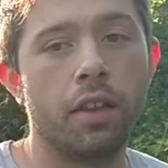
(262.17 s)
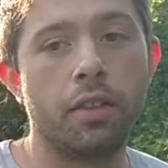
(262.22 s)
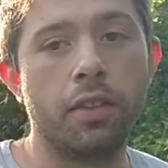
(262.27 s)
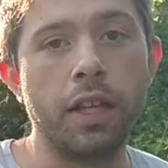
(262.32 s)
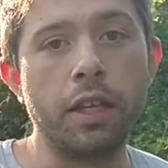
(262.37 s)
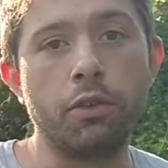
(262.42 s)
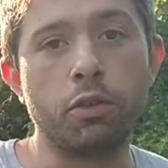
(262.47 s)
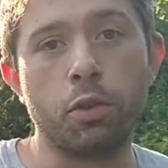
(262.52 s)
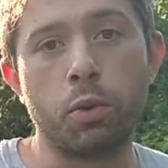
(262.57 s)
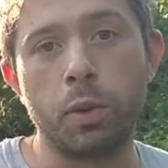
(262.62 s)

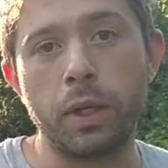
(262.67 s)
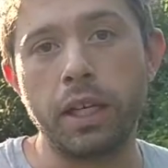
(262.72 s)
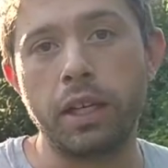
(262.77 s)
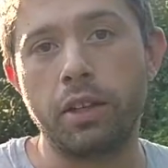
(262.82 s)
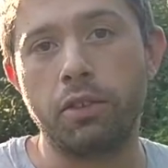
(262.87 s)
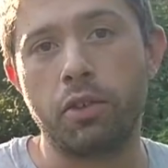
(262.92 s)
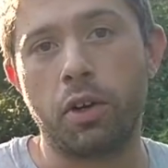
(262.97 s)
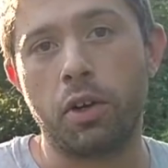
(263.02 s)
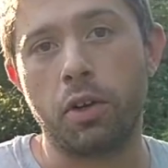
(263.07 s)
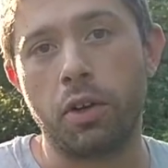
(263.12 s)
These
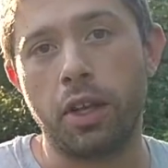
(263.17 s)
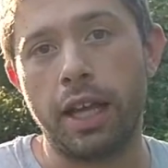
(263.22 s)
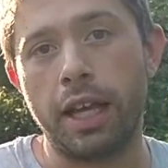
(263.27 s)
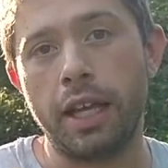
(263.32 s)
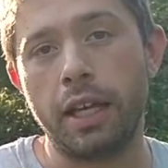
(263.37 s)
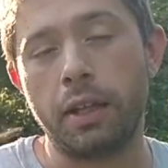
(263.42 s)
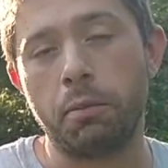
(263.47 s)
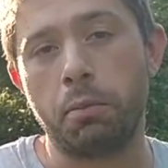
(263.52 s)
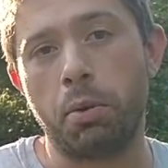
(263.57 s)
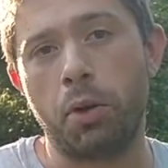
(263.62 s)
queens are
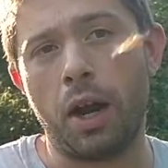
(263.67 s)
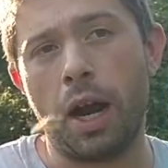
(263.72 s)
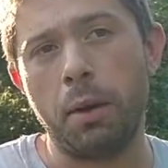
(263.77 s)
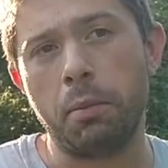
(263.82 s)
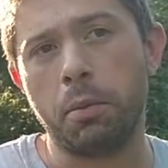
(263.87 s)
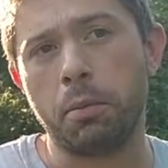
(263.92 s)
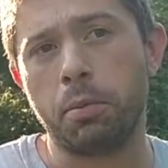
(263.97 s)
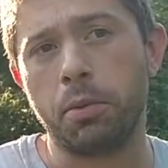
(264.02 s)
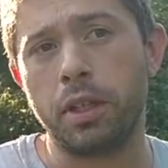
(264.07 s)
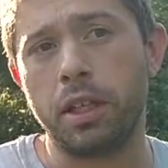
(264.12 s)
laying
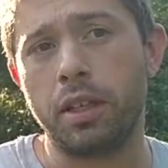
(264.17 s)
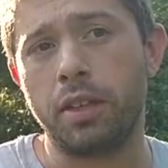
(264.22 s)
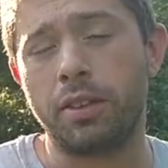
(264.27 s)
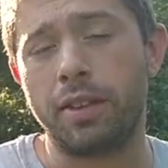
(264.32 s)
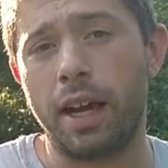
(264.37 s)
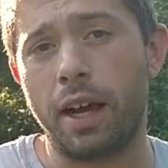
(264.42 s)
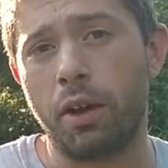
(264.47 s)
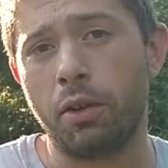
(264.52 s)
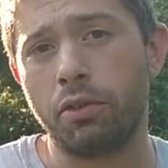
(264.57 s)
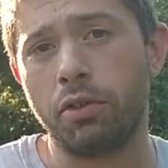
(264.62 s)
probably
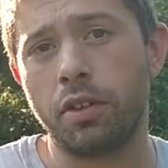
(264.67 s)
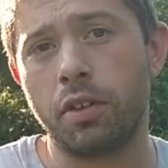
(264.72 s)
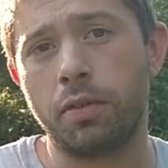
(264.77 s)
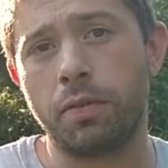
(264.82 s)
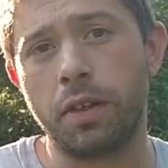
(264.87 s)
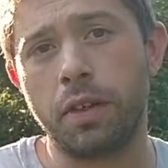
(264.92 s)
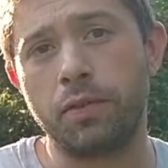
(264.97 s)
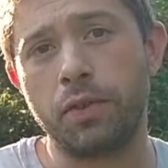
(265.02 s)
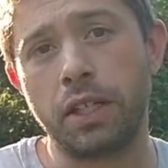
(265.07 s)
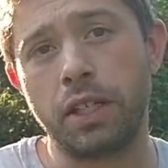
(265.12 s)
1,000 to
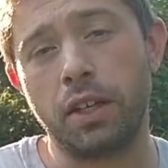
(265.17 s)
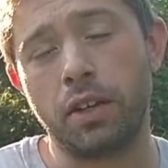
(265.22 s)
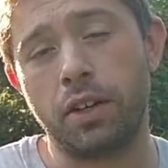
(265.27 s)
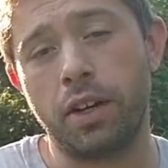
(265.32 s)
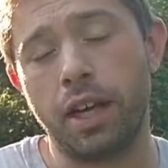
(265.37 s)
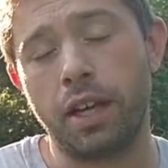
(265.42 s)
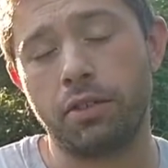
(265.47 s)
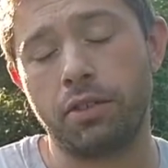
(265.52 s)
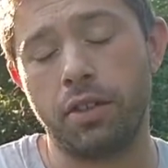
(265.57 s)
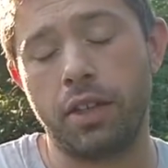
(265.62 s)
1,500
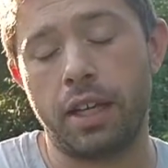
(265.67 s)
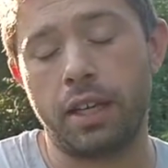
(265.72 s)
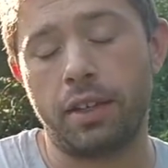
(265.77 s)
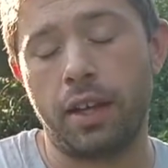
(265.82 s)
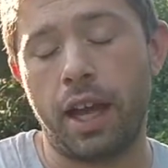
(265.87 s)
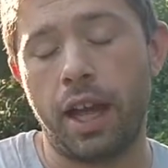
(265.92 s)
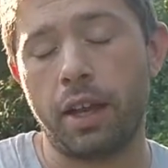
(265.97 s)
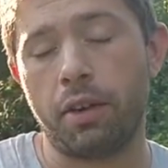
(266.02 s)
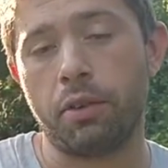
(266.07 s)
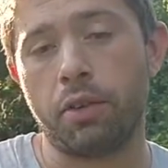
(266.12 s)
eggs a day.
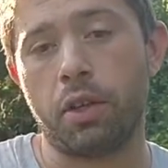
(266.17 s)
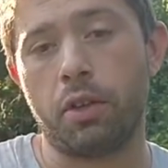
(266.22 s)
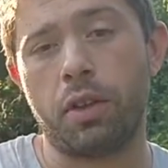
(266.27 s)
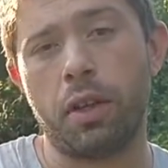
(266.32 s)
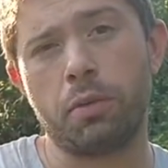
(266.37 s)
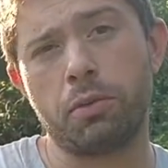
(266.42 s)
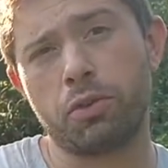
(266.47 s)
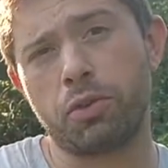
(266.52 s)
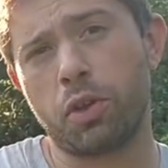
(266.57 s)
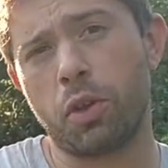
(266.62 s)
I don't know.
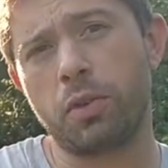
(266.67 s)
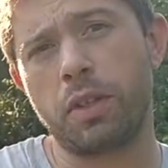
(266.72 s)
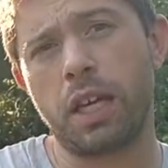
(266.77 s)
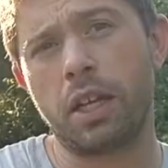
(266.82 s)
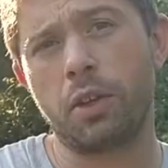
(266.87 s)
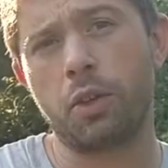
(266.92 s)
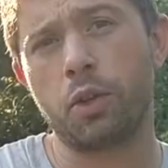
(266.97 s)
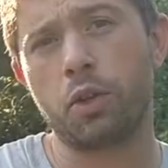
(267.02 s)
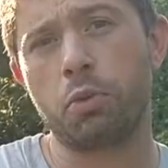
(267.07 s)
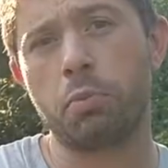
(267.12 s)
They've slowed
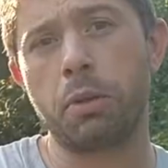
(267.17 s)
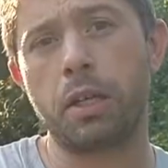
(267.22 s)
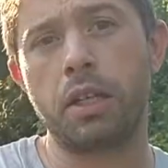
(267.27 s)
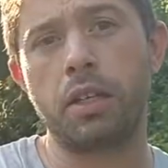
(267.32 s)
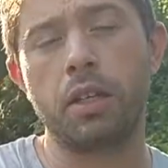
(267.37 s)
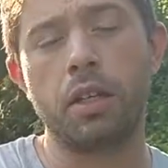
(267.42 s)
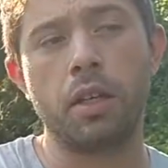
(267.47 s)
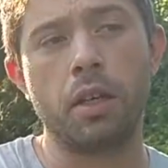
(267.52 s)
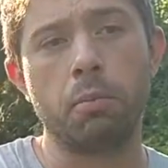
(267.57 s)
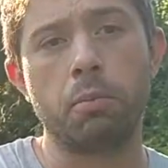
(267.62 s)
down a little bit,
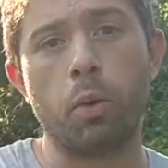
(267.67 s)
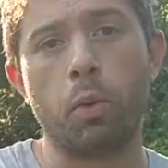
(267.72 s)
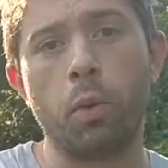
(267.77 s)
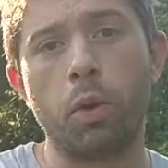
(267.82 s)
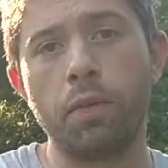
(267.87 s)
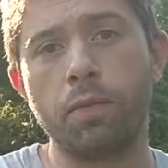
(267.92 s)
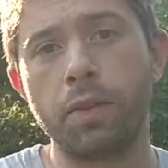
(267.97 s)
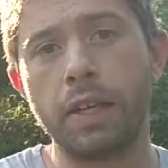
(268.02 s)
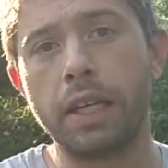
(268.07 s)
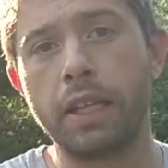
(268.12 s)
but
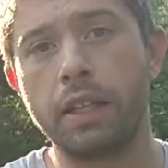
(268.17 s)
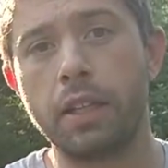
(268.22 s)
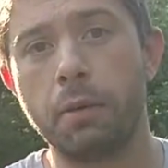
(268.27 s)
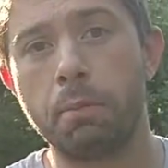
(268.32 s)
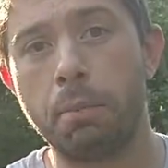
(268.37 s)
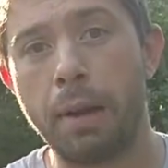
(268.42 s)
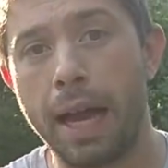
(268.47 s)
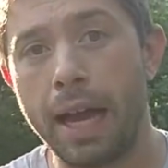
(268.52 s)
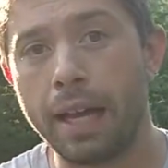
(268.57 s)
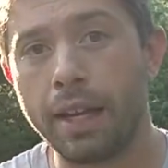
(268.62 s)
we're feeding them
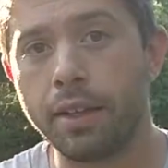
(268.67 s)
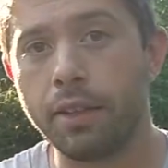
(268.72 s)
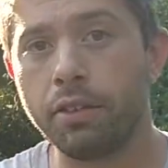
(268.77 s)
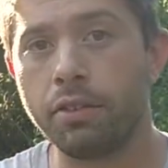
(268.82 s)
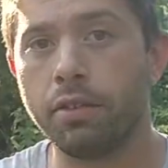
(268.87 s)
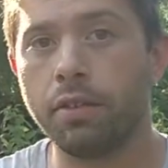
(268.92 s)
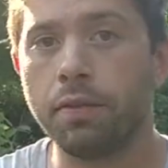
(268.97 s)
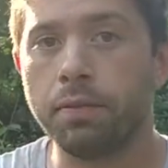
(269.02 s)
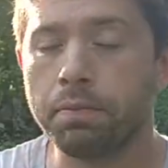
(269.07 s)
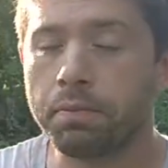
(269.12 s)

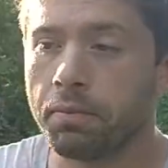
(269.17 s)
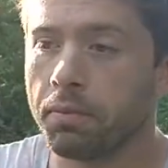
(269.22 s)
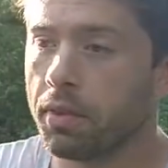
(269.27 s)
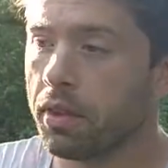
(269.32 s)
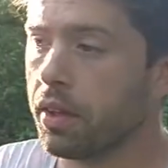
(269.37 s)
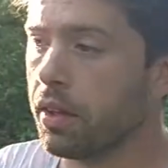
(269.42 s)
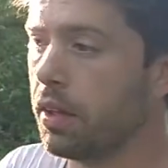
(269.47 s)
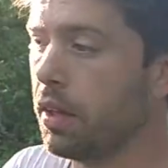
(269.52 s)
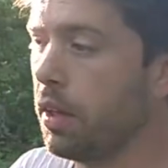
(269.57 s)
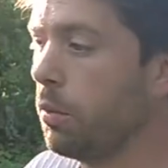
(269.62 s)
patties
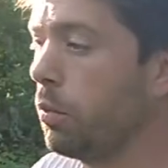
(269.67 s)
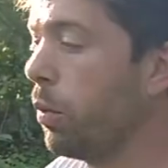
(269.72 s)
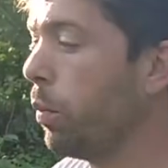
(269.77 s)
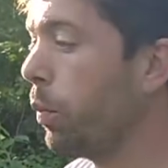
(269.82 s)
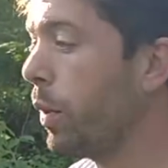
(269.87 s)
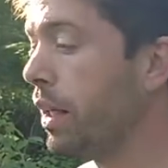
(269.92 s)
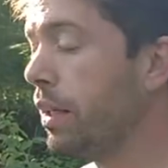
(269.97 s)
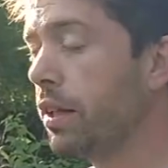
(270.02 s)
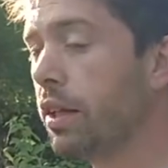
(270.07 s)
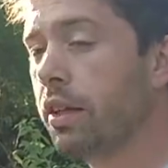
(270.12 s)
uh, when
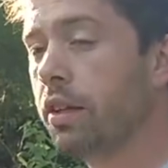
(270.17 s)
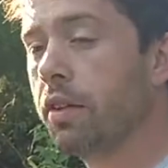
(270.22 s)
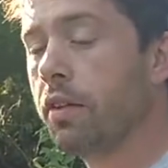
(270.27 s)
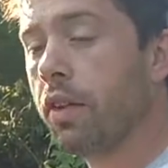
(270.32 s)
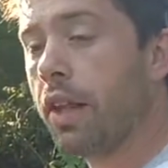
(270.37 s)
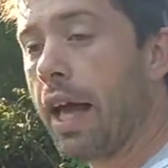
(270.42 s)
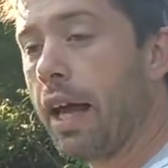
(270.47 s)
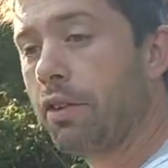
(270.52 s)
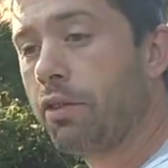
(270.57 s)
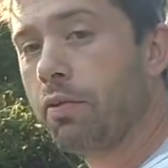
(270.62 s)
we did the
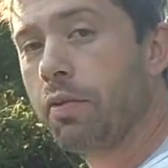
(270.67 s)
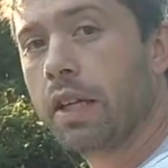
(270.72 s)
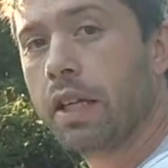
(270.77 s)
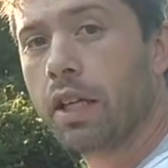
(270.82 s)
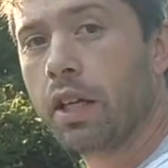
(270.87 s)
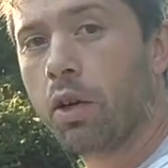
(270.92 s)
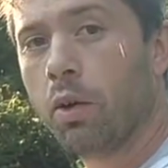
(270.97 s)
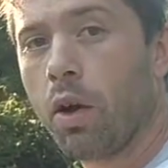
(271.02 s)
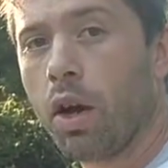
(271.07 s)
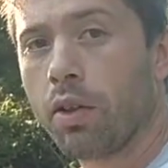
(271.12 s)
last
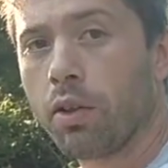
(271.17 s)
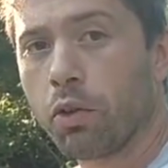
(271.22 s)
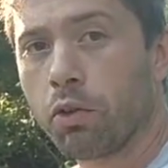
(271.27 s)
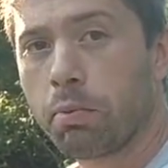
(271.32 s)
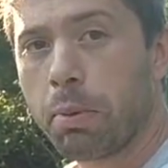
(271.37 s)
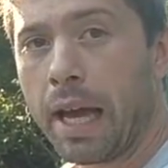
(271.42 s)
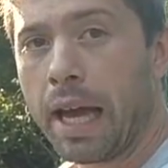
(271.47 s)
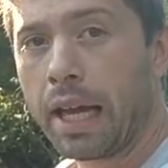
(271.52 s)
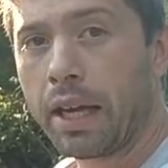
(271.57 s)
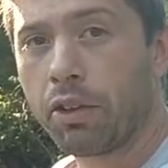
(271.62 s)
video on those
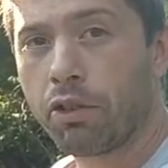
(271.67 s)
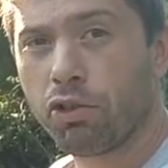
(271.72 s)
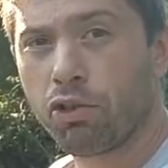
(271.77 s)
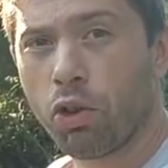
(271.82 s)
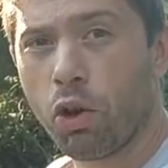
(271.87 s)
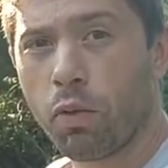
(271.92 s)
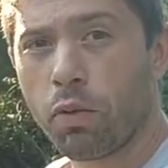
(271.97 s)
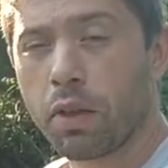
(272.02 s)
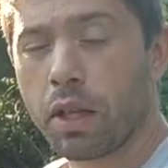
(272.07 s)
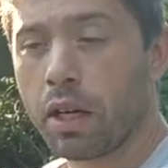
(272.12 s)
packages
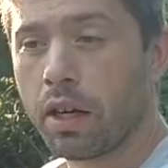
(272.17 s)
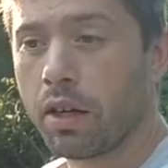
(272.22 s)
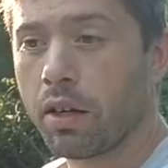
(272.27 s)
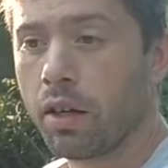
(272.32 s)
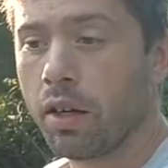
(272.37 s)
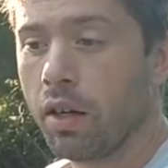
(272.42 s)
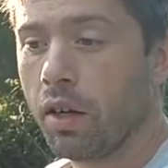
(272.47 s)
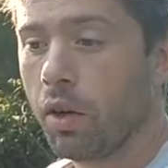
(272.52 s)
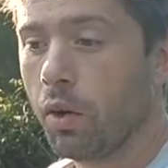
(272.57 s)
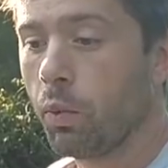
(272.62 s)
over there,
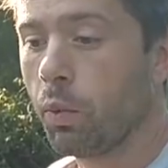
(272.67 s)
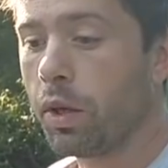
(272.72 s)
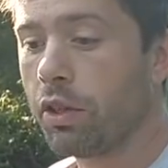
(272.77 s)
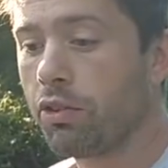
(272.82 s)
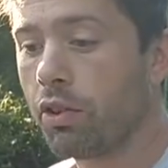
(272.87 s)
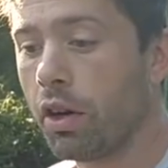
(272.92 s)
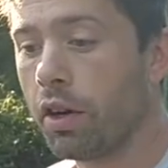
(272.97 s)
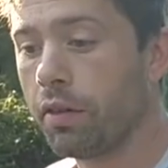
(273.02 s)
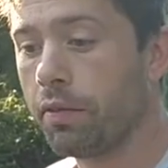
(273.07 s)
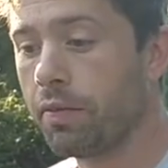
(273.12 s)
we
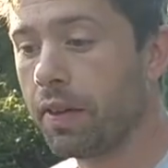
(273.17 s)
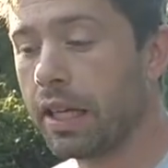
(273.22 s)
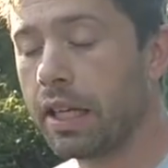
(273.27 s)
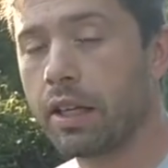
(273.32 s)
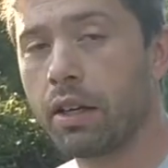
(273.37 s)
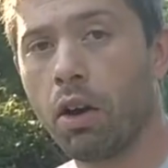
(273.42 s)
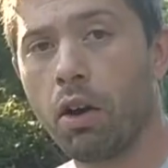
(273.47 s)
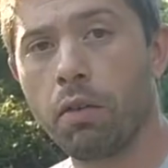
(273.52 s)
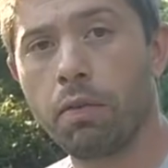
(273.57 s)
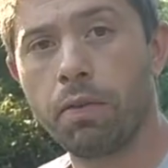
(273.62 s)
started
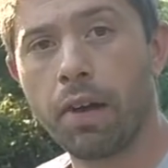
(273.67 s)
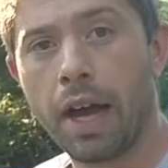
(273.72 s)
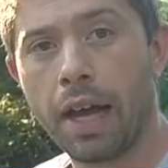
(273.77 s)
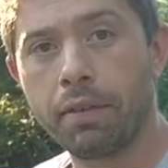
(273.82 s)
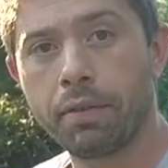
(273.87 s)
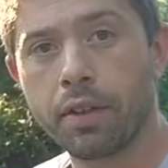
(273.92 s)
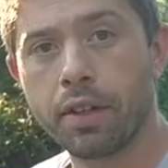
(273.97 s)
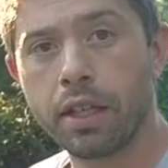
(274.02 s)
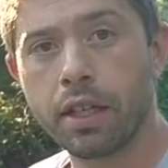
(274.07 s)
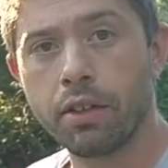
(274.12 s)
feeding all
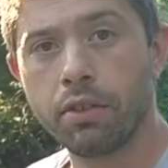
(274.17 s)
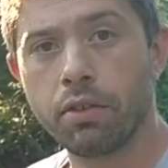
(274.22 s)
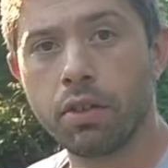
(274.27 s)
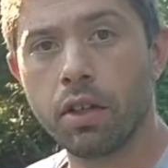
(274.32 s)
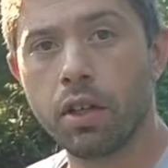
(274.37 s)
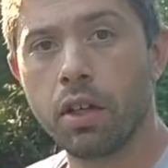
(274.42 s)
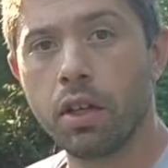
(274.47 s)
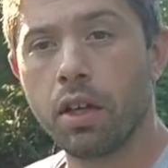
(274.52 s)
five of these.